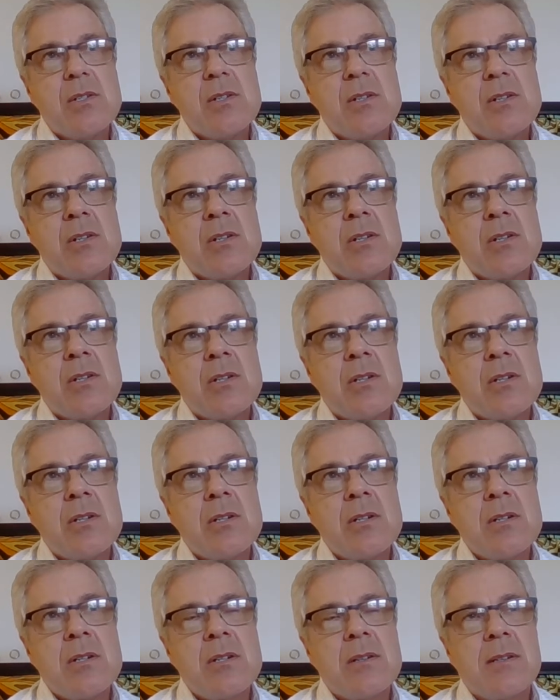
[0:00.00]

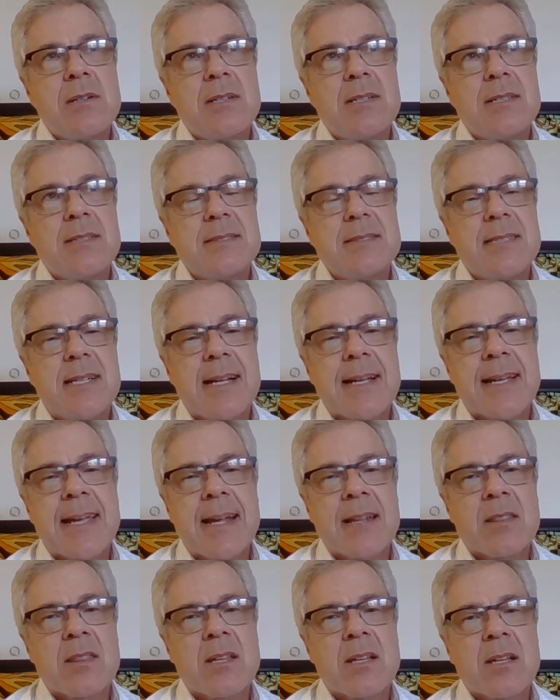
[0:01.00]
I
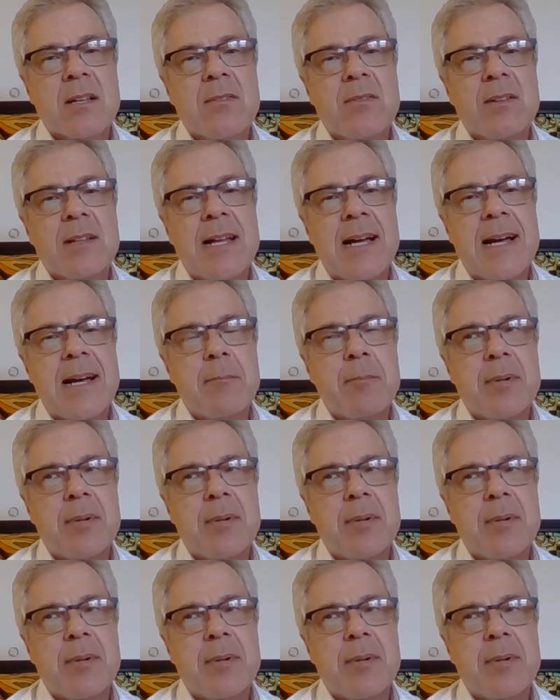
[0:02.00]
can't think of a lot,